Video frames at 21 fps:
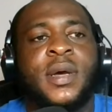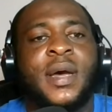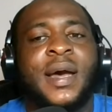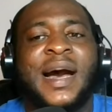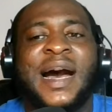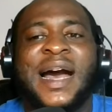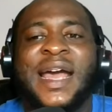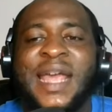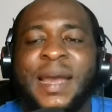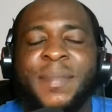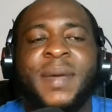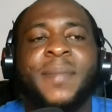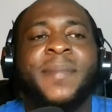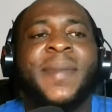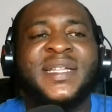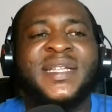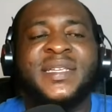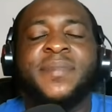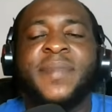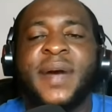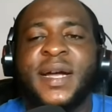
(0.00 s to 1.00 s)
I am a
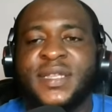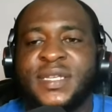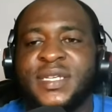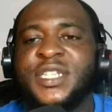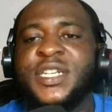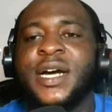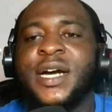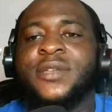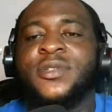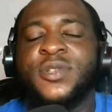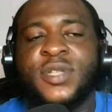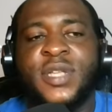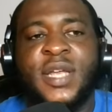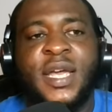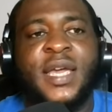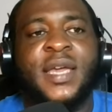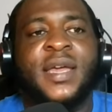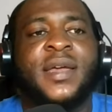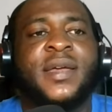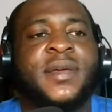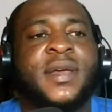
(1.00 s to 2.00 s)
mathematician
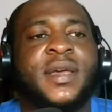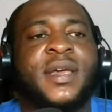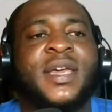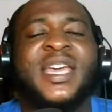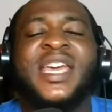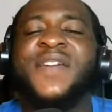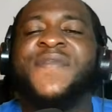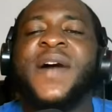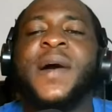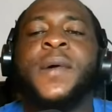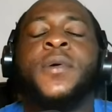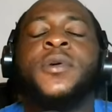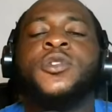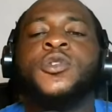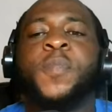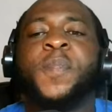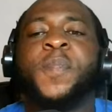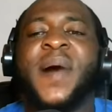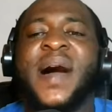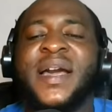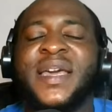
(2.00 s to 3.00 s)
today. If I want to
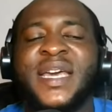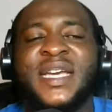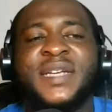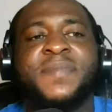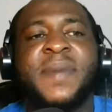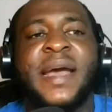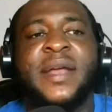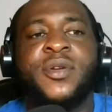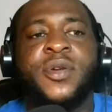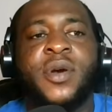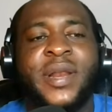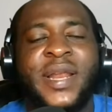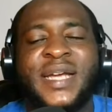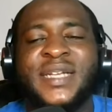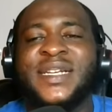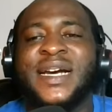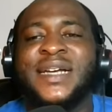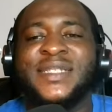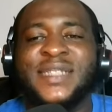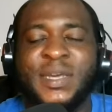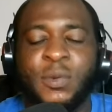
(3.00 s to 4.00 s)
package my knowledge
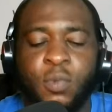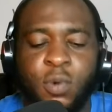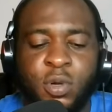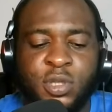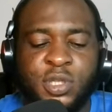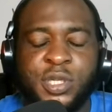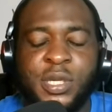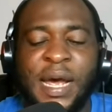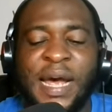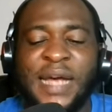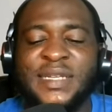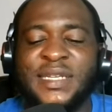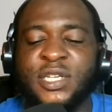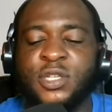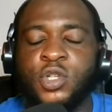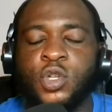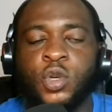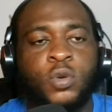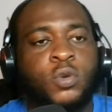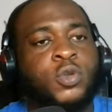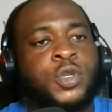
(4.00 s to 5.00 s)
as a
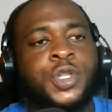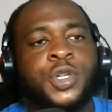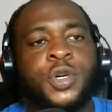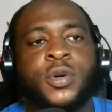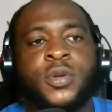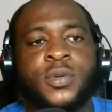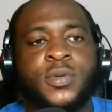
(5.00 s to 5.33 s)
solution,